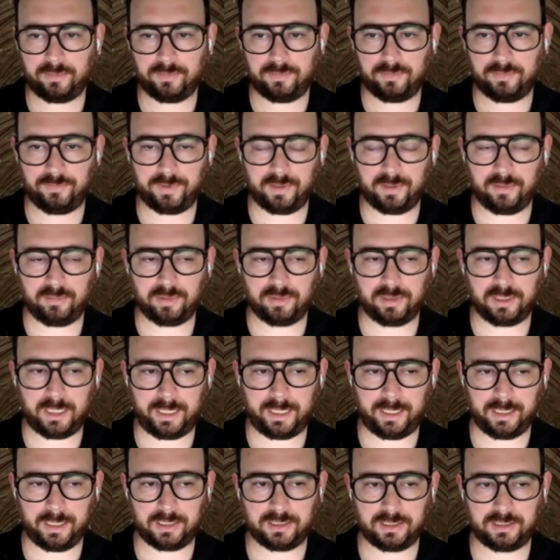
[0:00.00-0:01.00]
variable
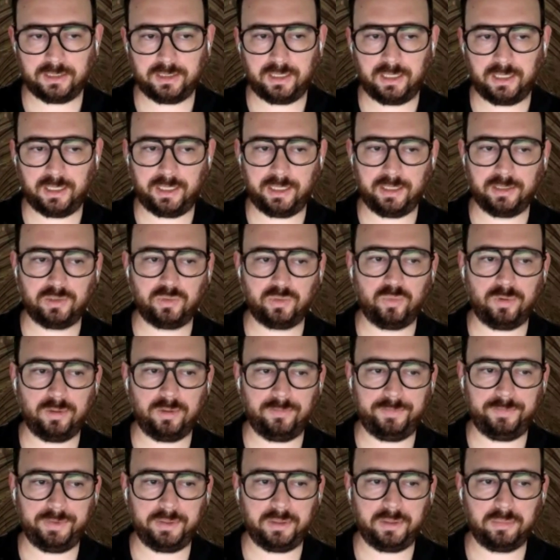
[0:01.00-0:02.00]
X against
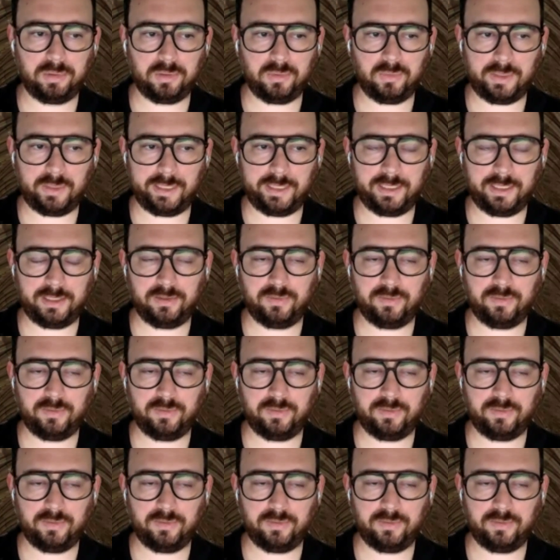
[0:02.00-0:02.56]
one variable Y.